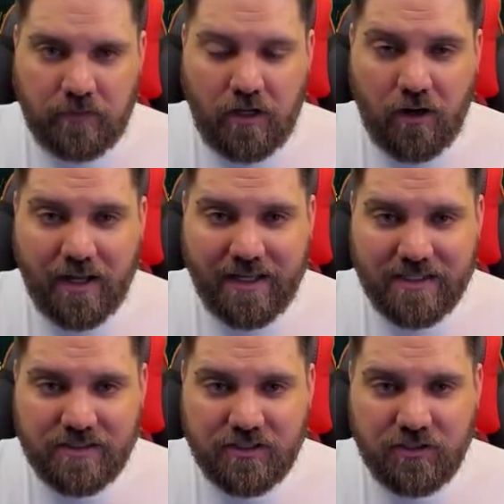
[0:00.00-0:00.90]
All right,
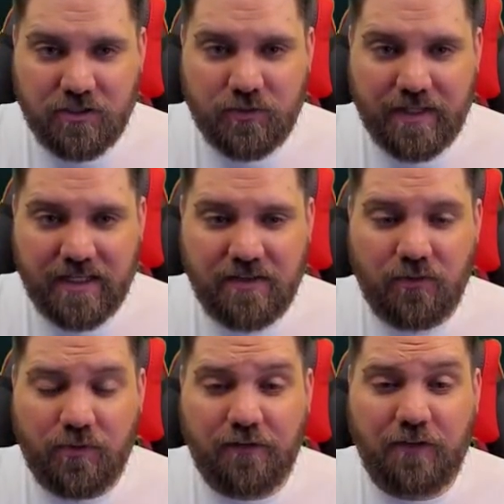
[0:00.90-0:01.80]
guys, as soon as we get in
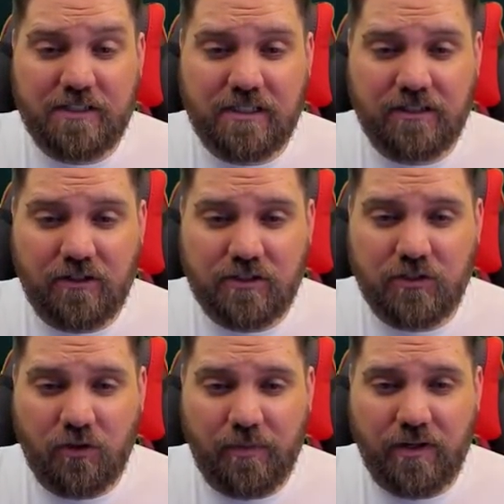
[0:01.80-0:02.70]
the Rift, let's click on our
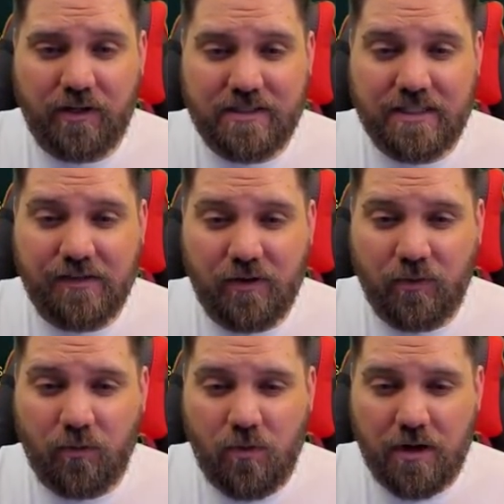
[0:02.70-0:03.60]
soul mirror and see what
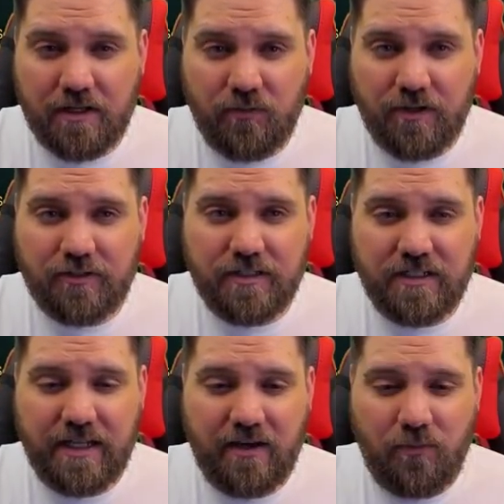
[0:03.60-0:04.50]
we're working with
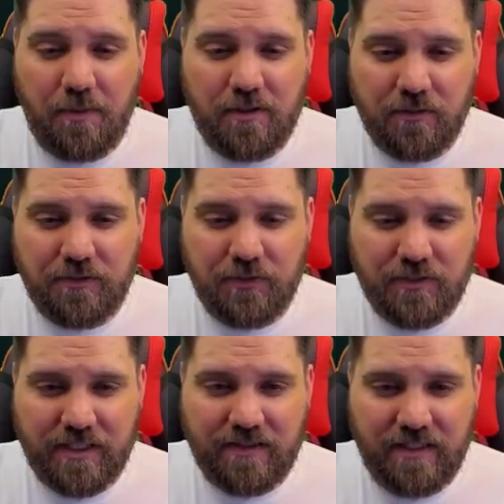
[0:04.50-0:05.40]
today. We are
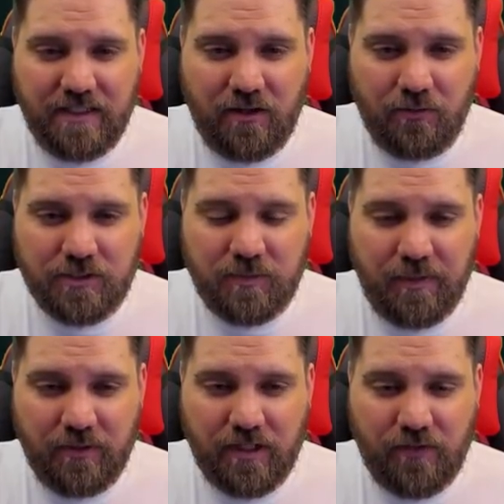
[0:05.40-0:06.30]
using the
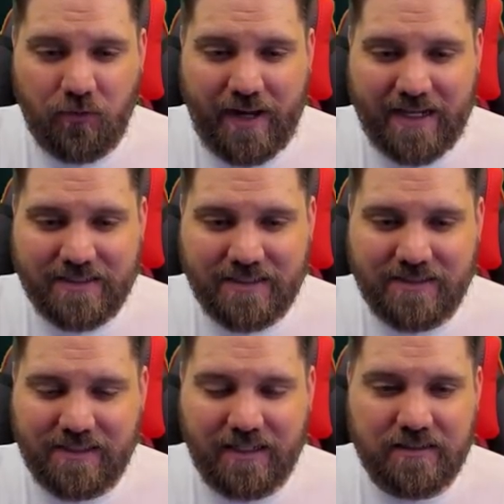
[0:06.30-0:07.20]
Spirit of Arachnid
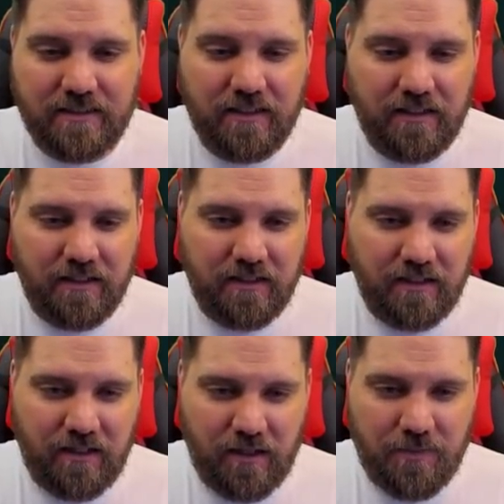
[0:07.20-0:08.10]
set.
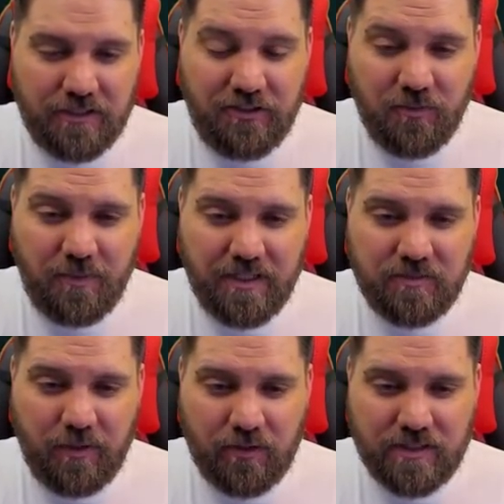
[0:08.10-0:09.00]
The 2-piece
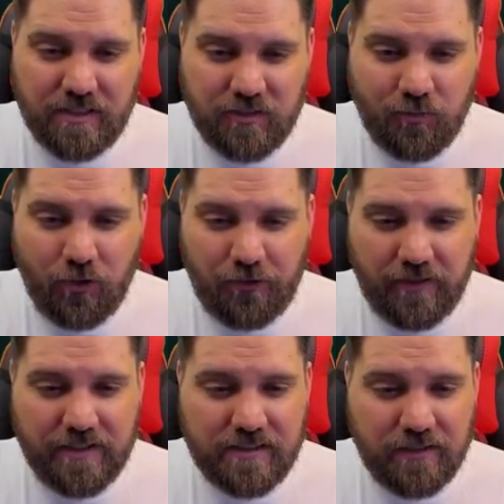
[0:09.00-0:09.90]
bonus is
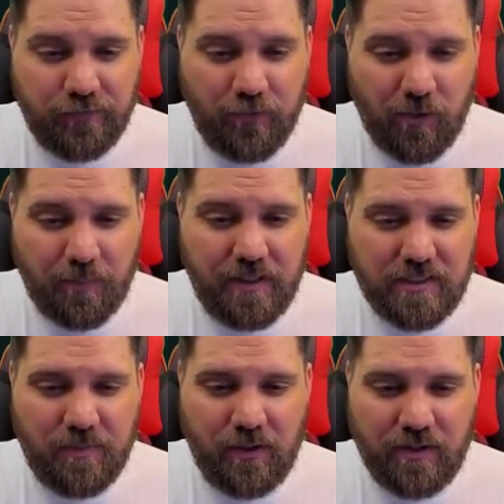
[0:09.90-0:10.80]
worthless. The
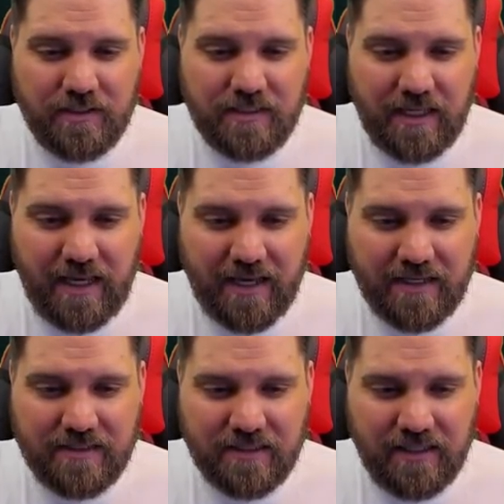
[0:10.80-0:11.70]
4-piece bonus,
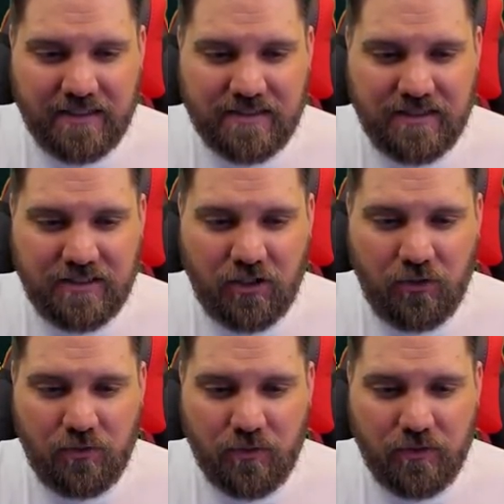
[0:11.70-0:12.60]
Hex, gets the
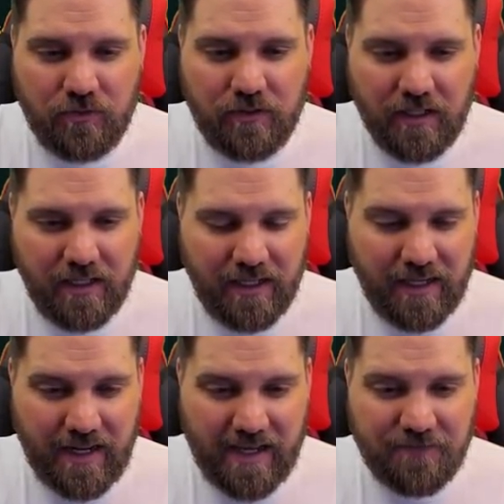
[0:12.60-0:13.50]
Toad rune,
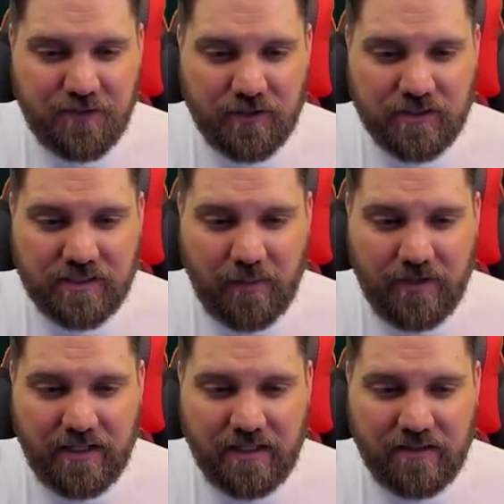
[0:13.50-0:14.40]
and after
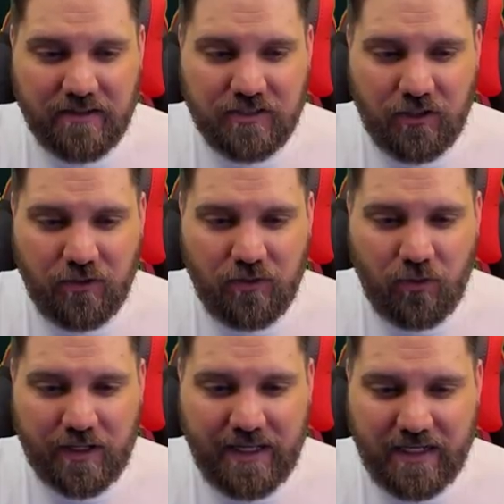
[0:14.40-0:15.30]
summoning the Toad
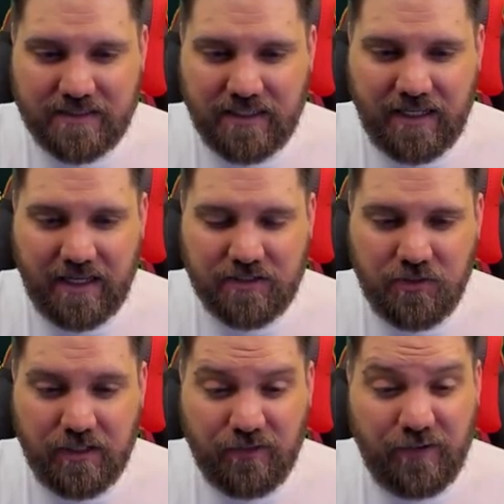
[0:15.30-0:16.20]
or casting Hex,
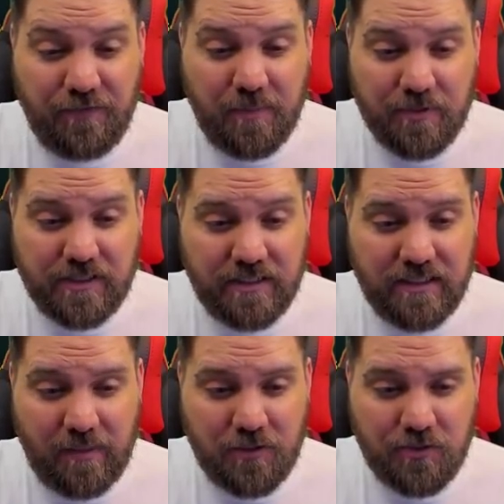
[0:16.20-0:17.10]
you get a 50%
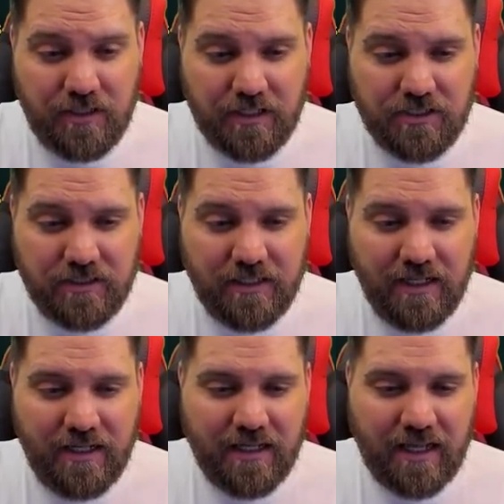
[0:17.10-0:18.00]
damage reduction,
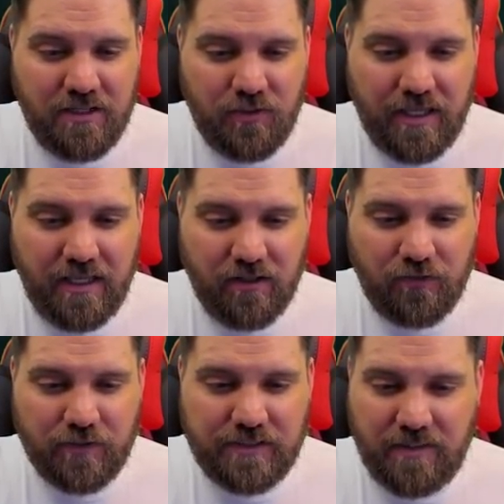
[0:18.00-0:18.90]
and you
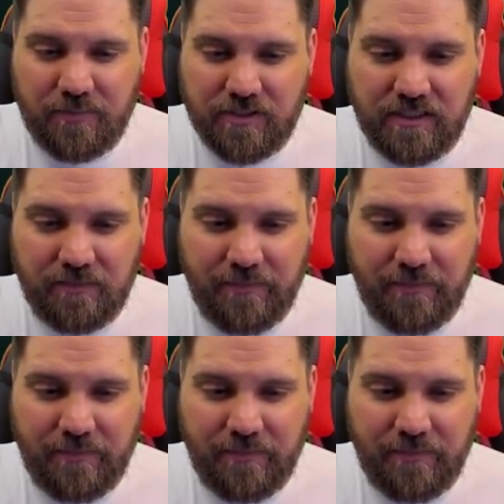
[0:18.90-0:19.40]
heal for 10%